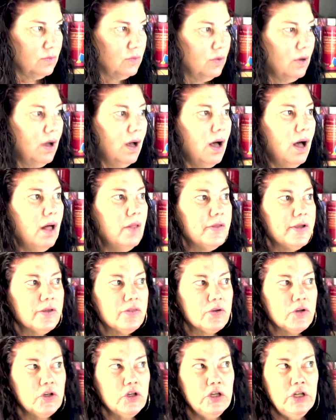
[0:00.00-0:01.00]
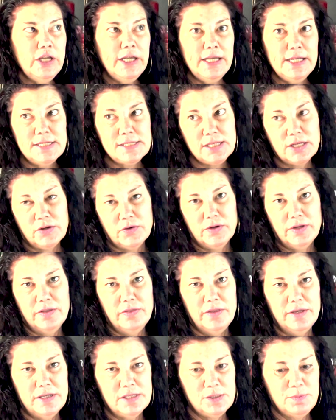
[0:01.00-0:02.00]
all the other goodies that are in
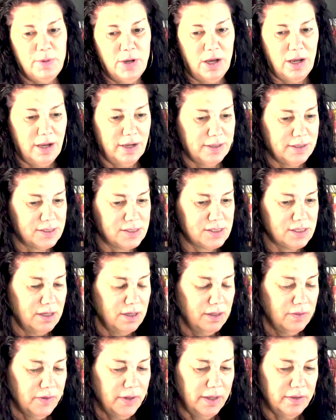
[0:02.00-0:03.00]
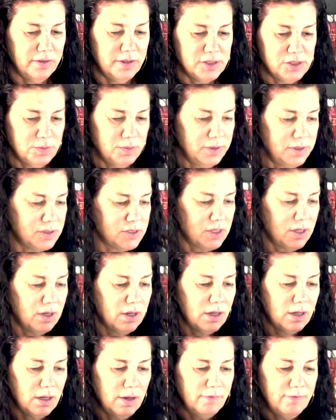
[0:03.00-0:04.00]
this box. Okay, this was our